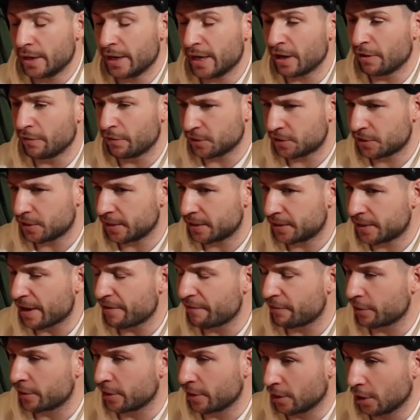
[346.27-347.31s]
Yeah, obviously,
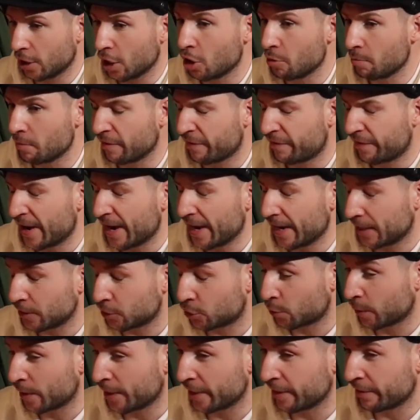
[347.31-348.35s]
Devin and Loma fighting
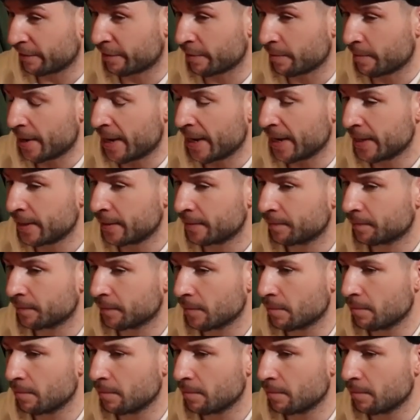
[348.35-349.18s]
twentieth of May.